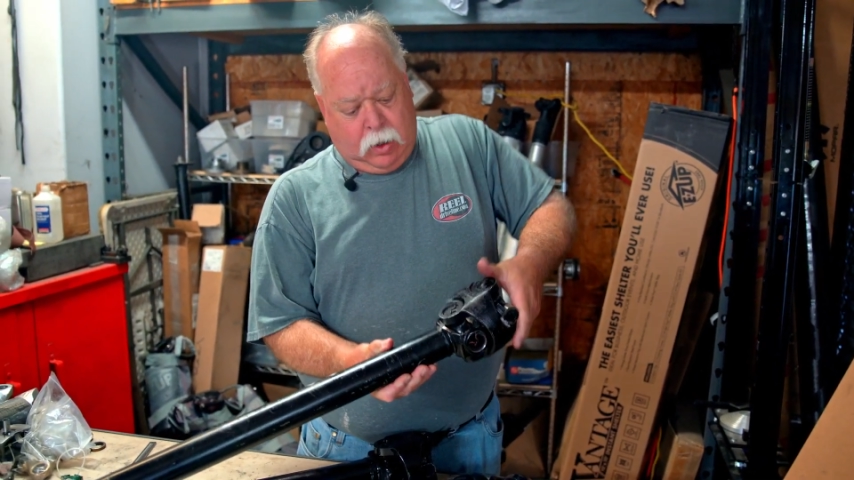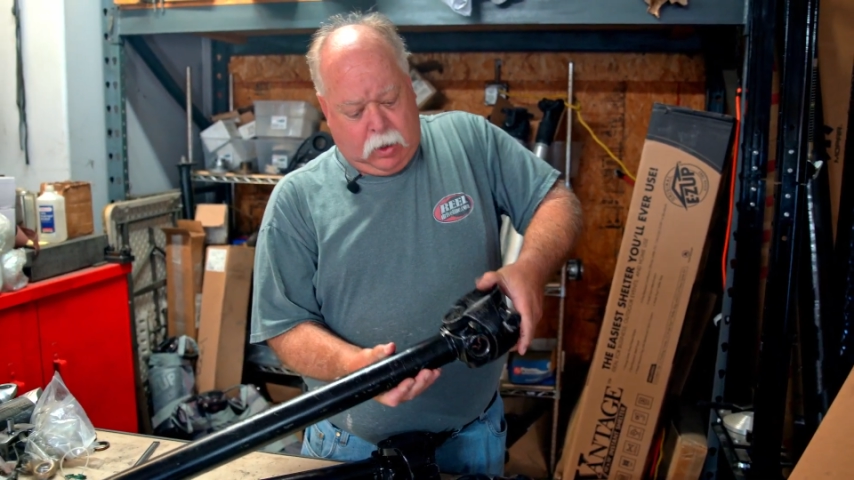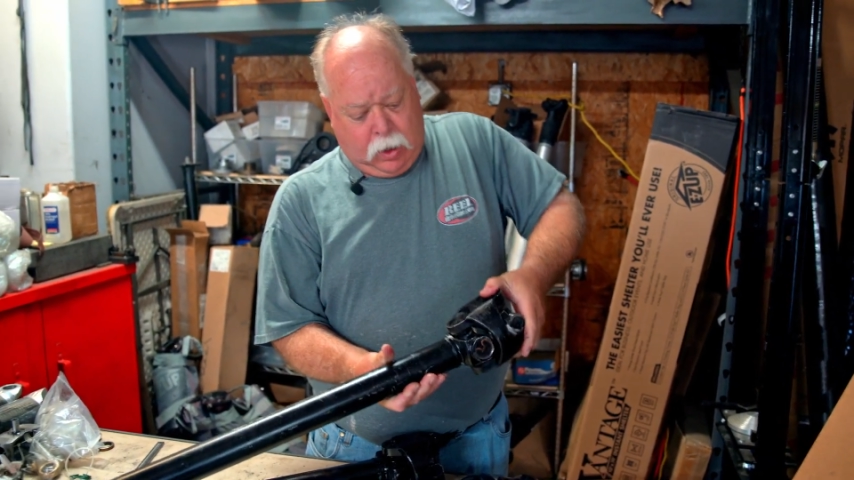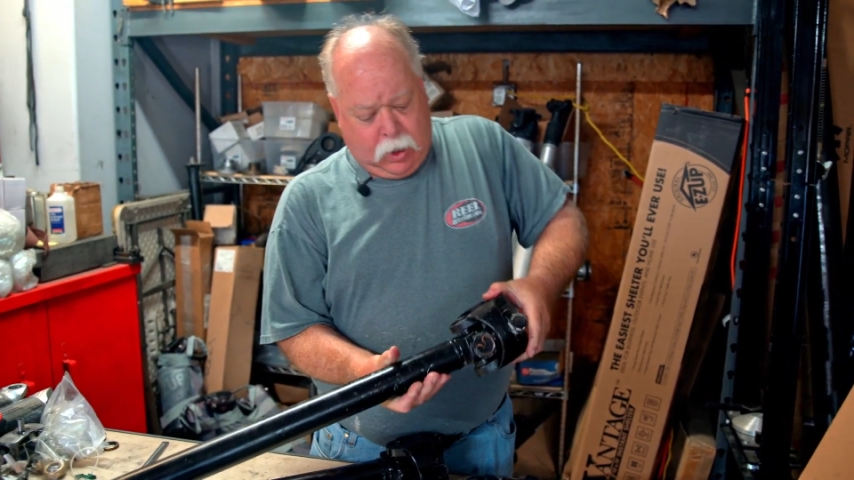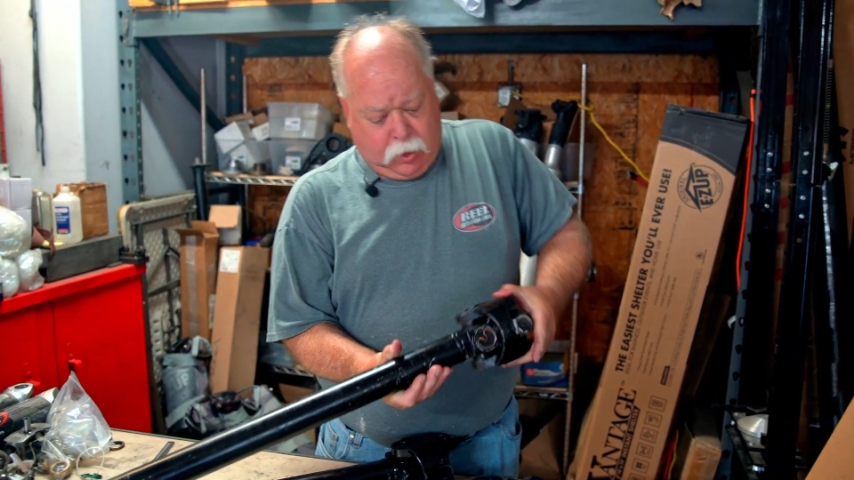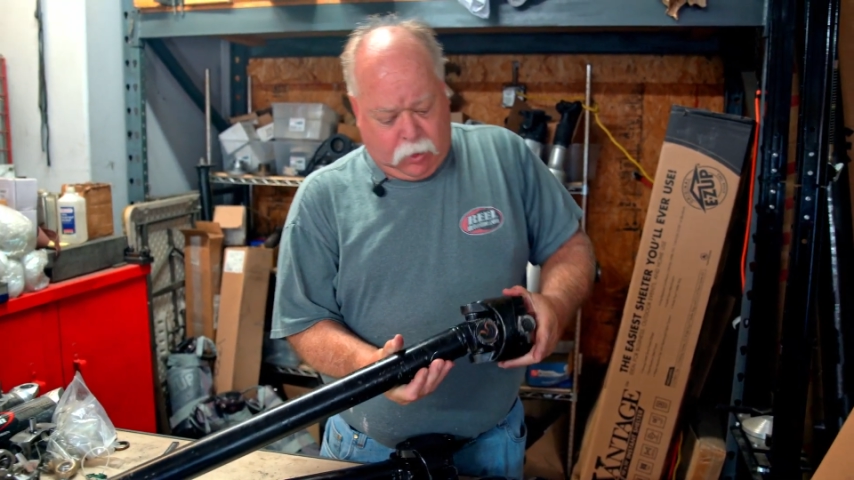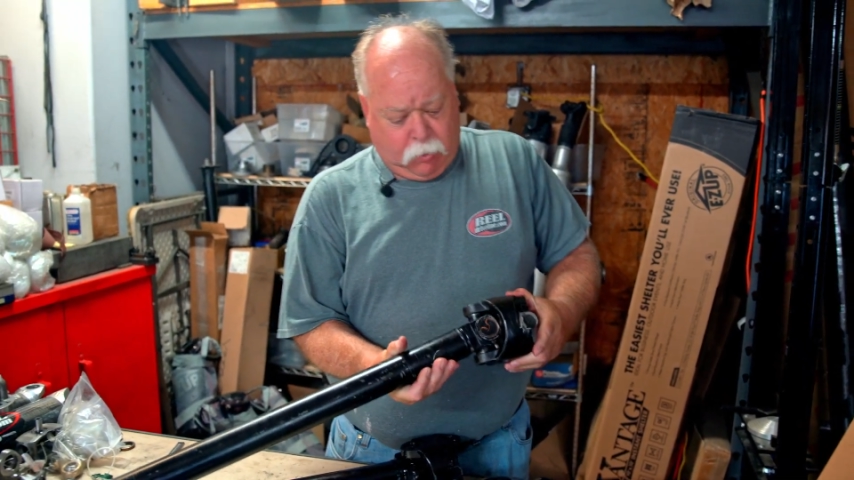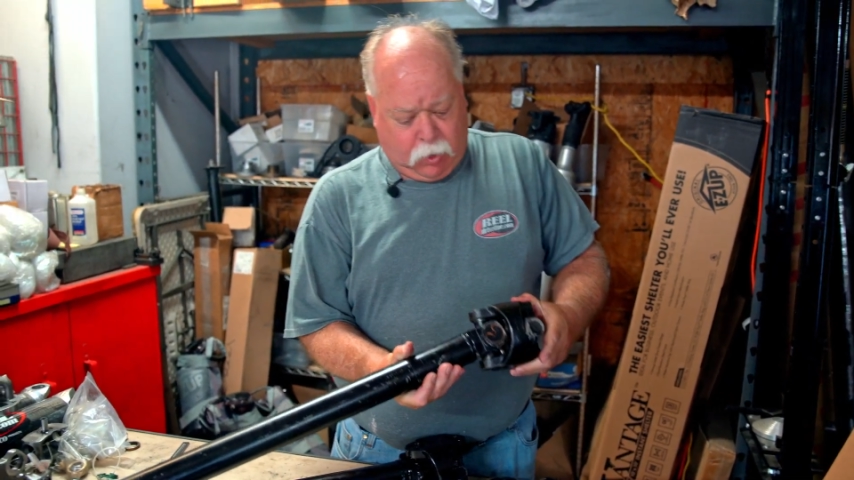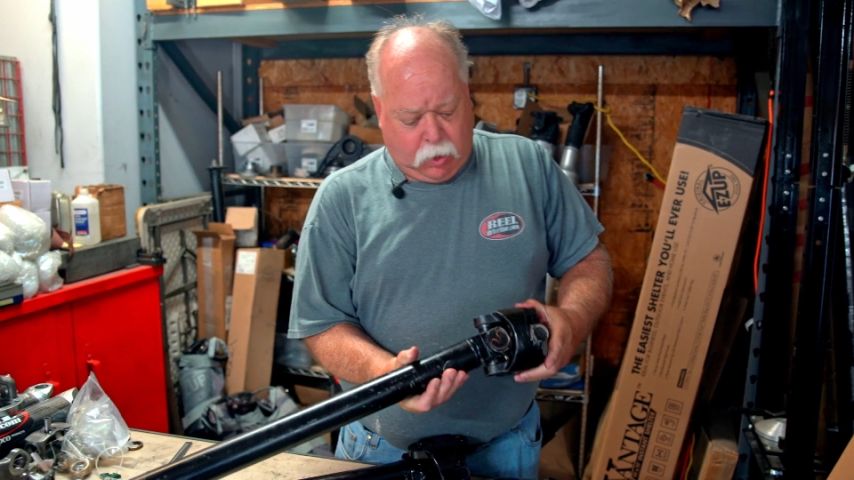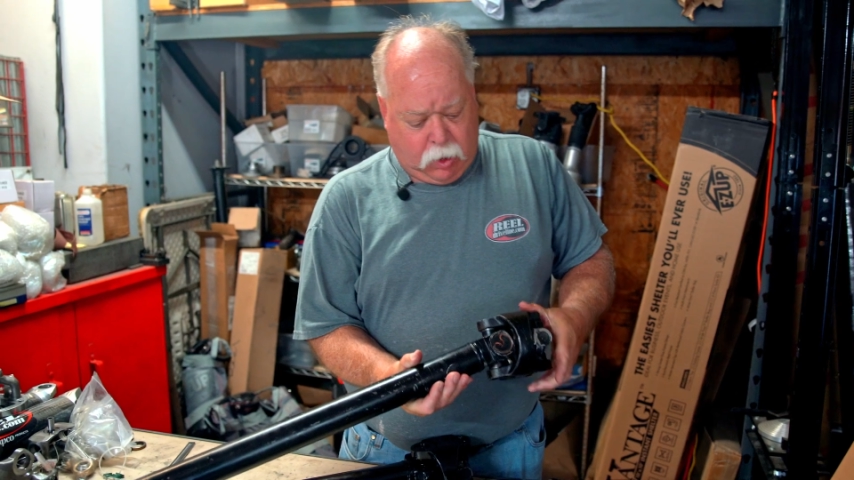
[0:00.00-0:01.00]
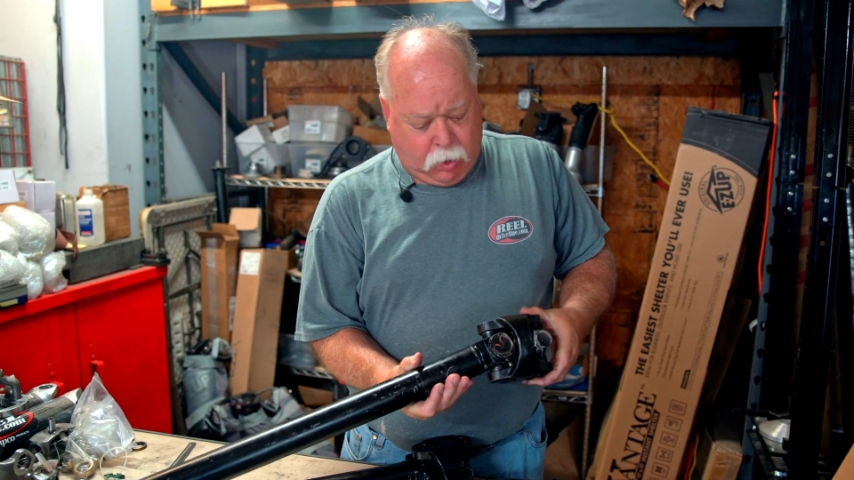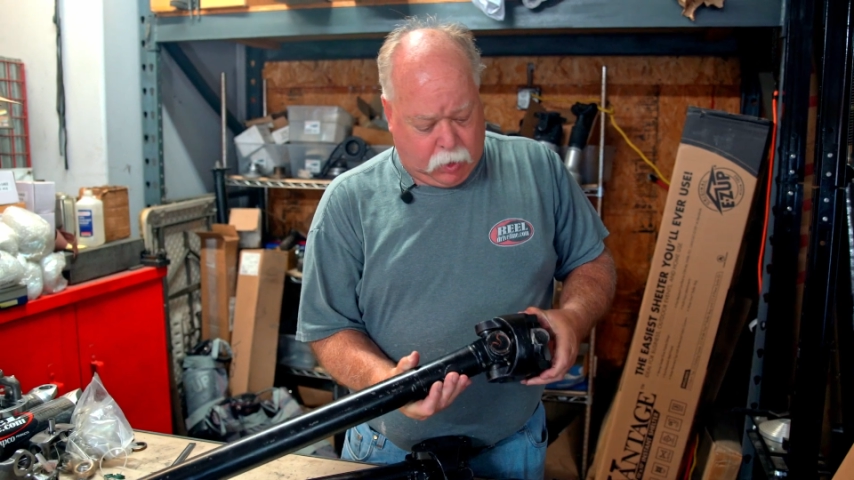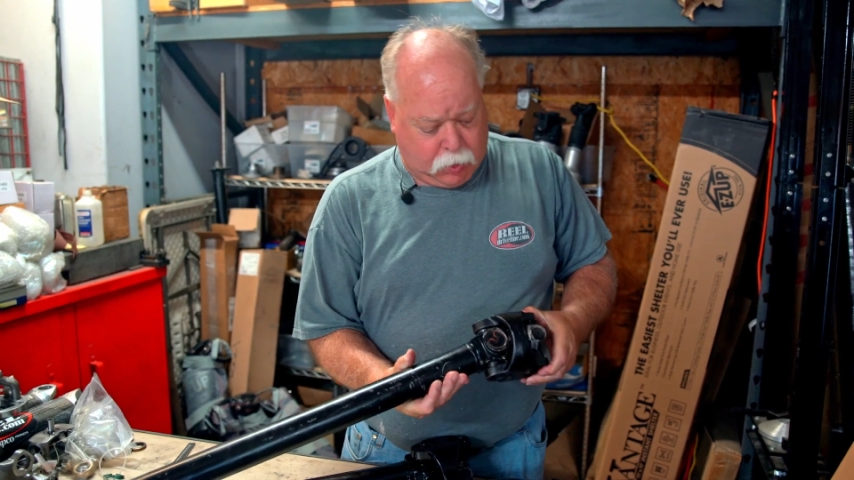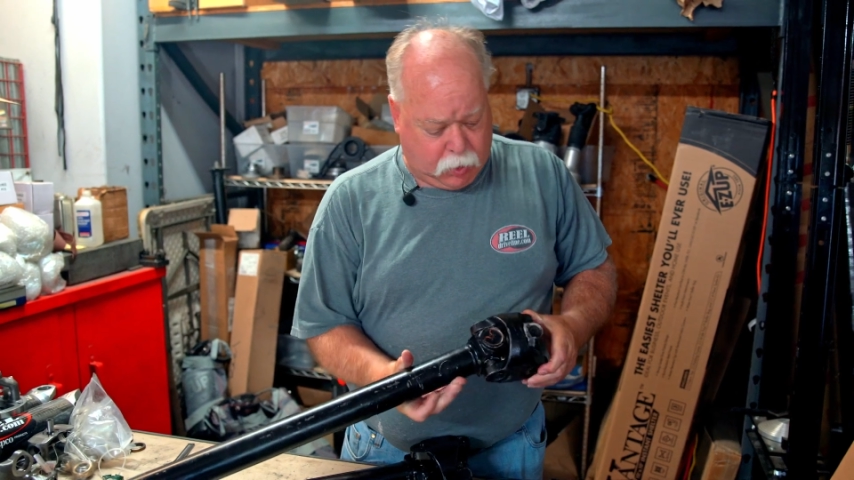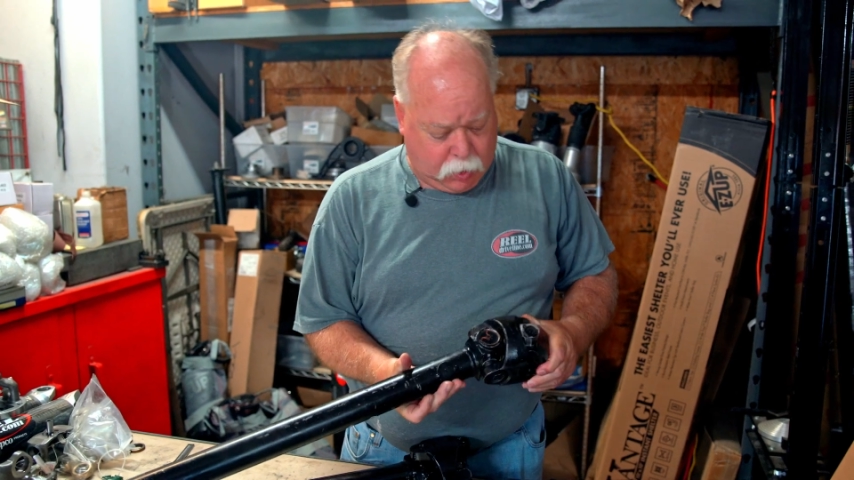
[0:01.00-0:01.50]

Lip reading: to get some clearance,